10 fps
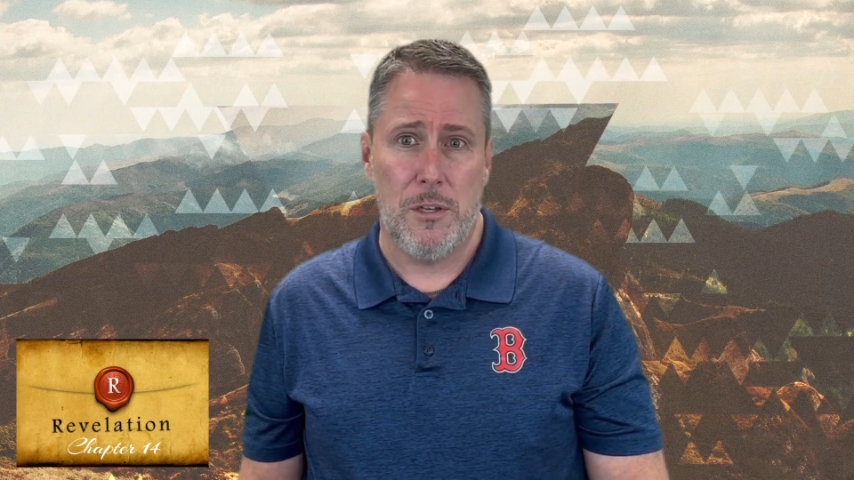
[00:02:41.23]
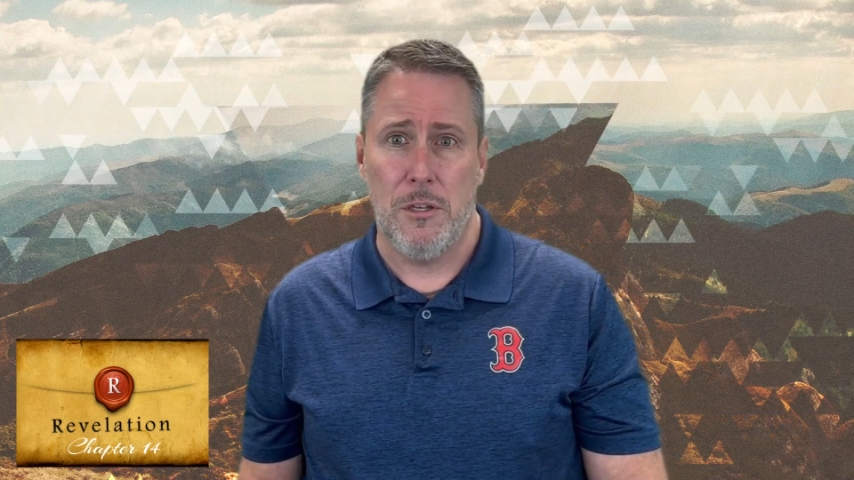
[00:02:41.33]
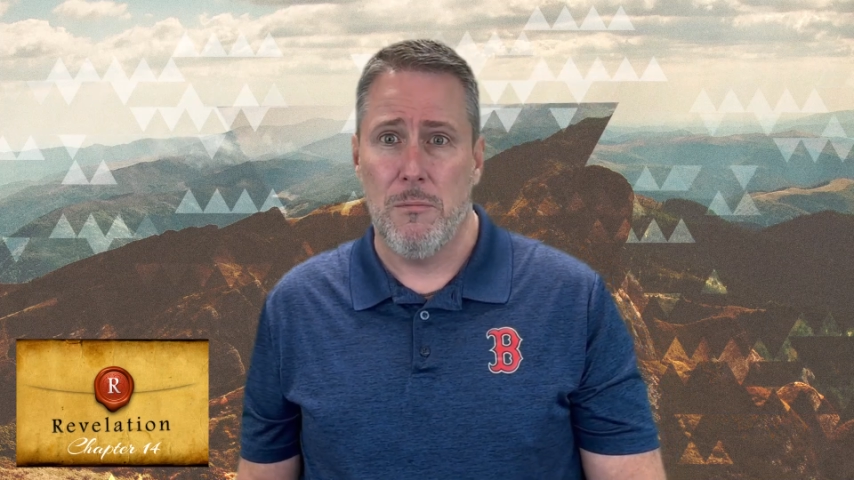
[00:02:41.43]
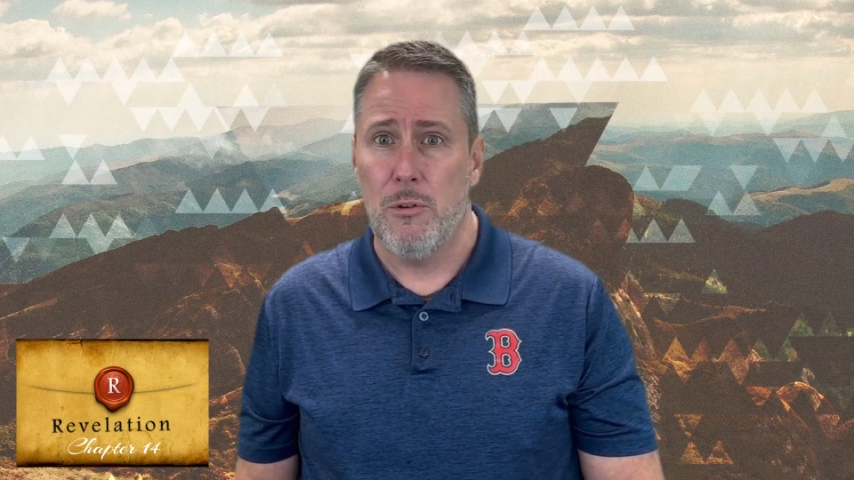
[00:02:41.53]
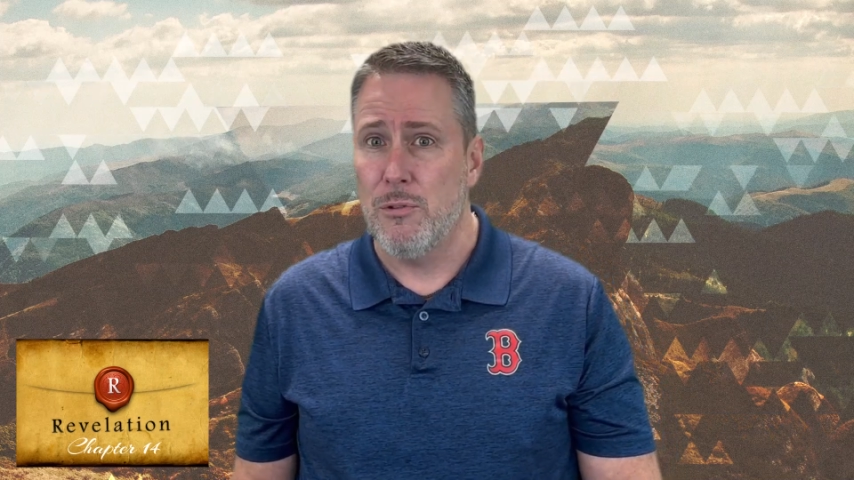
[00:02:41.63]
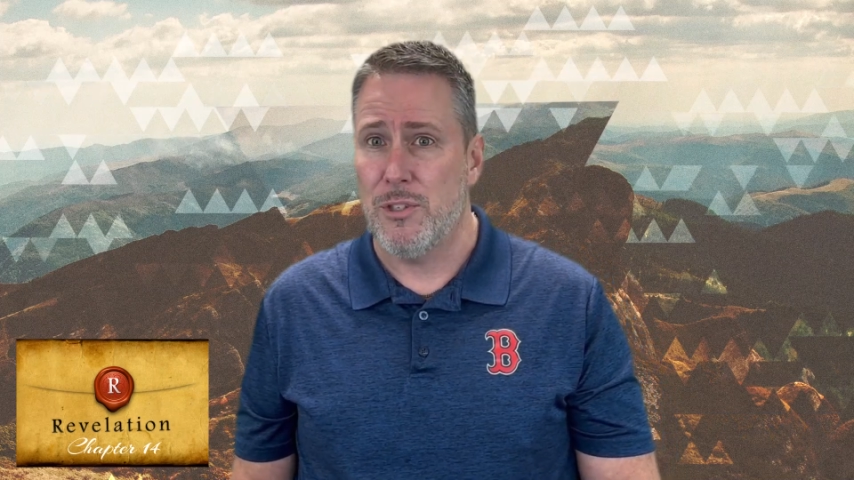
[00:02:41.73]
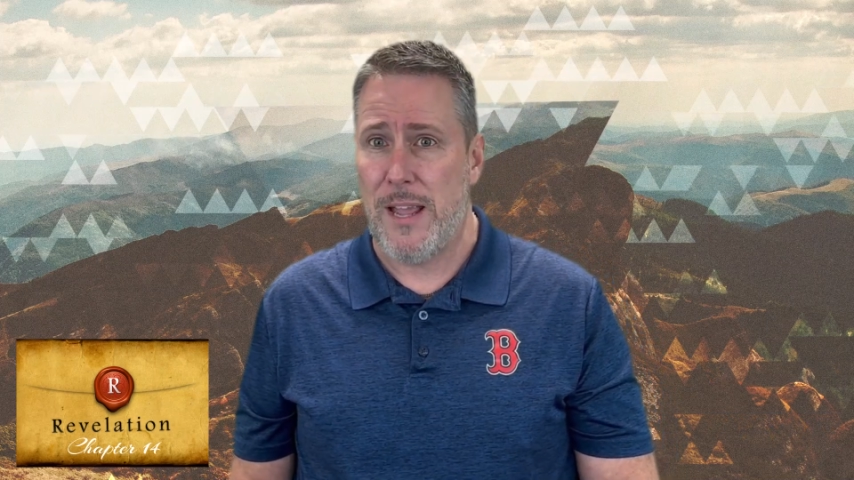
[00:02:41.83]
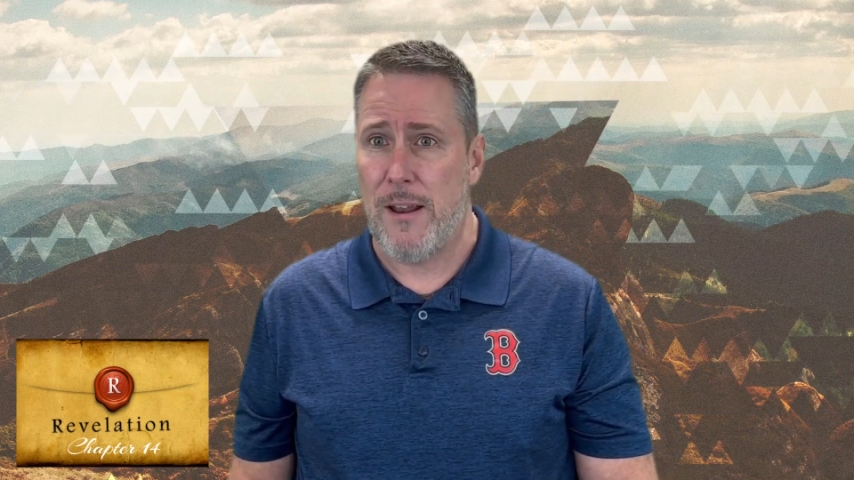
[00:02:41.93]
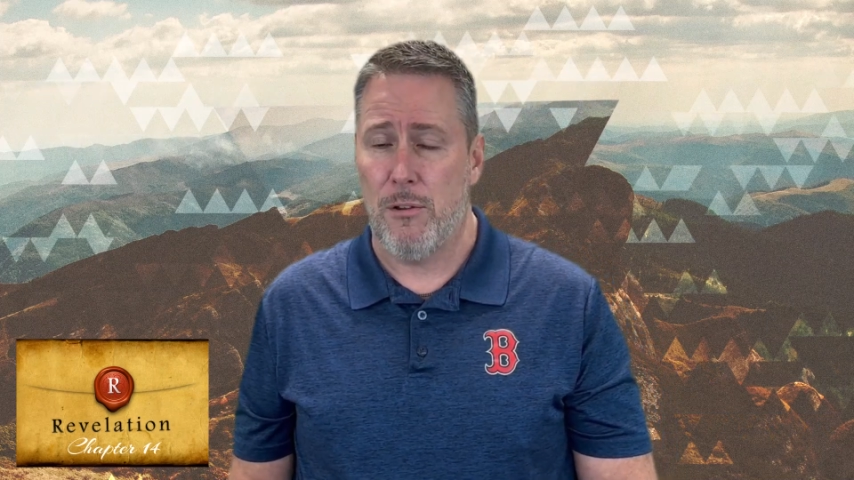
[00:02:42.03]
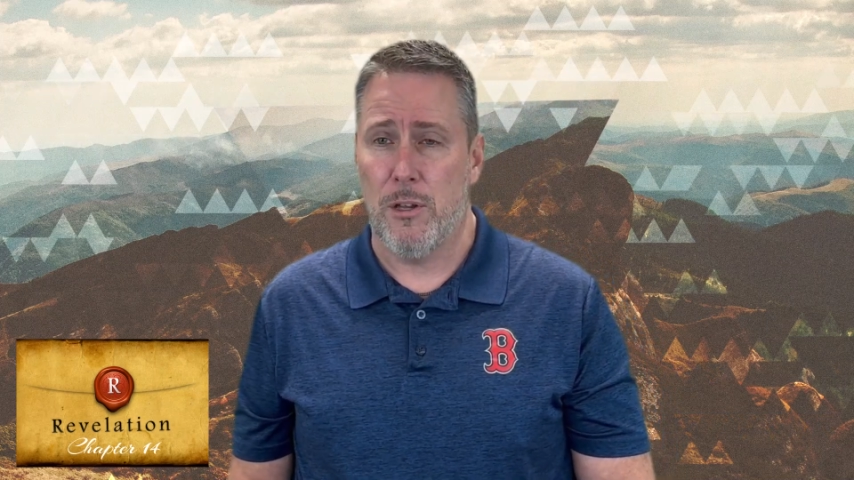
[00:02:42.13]
him who
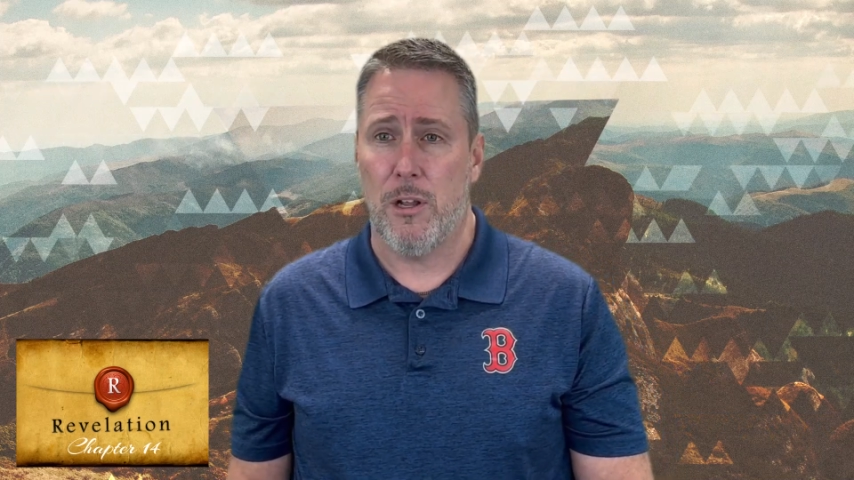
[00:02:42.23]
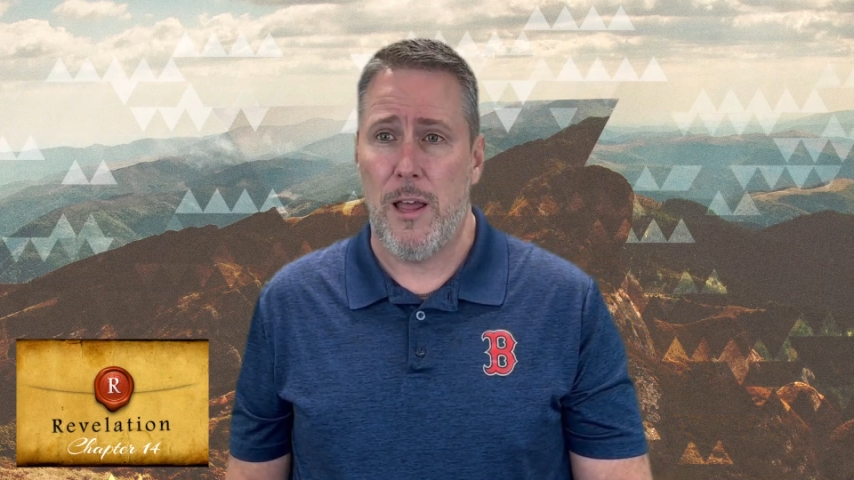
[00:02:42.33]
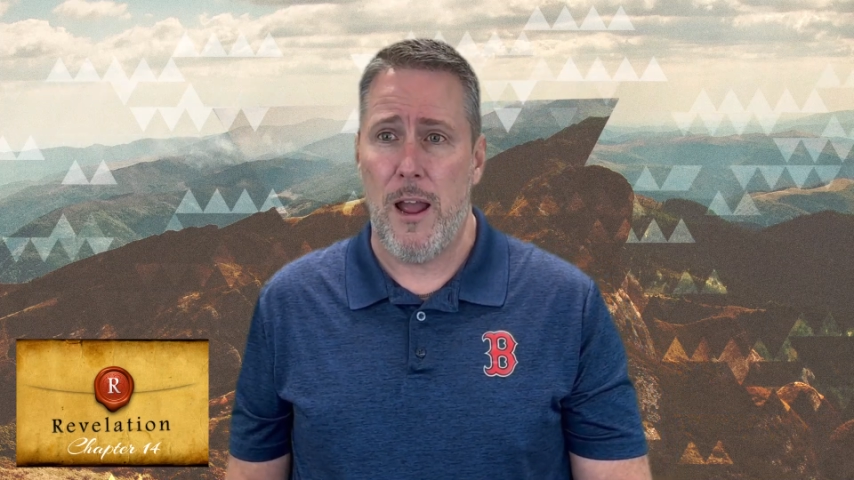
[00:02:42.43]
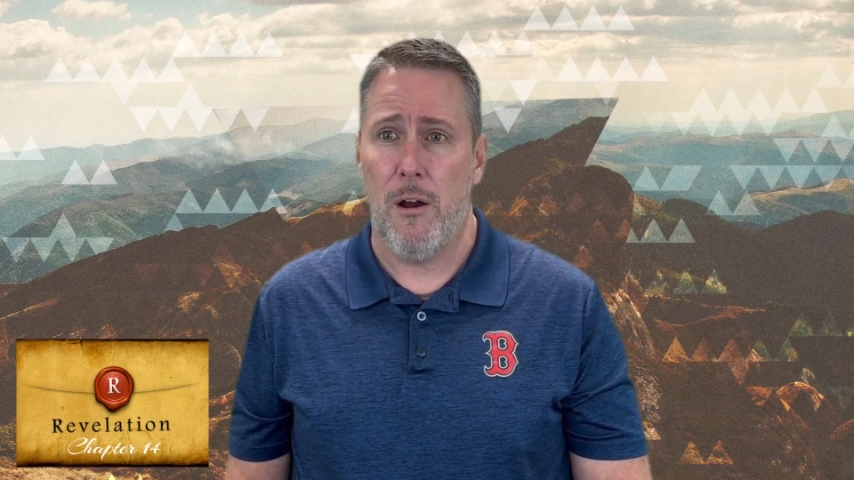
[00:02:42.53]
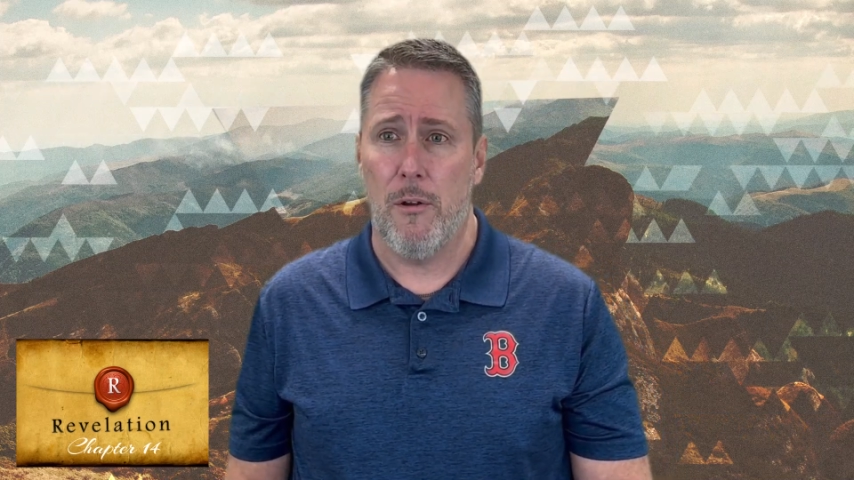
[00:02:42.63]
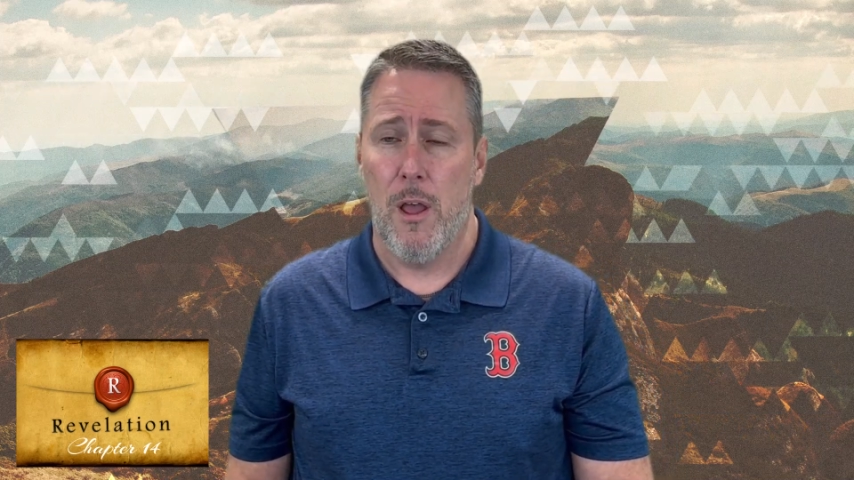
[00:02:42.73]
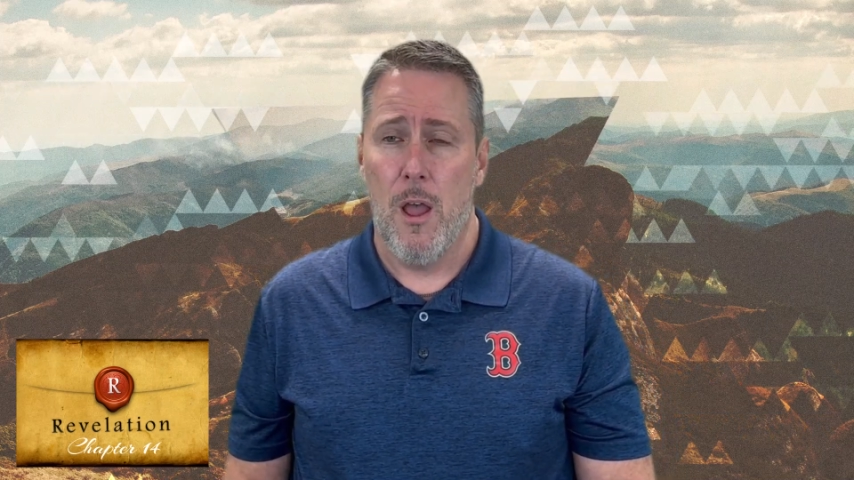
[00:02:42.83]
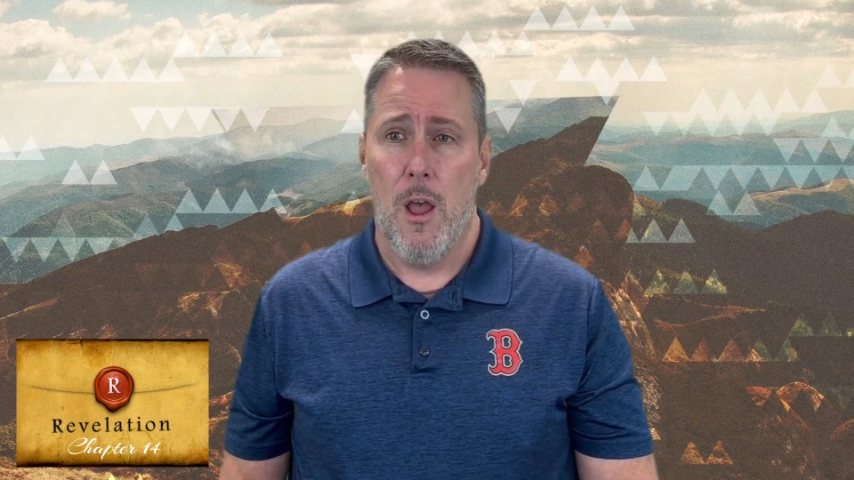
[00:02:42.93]
sat on the cloud.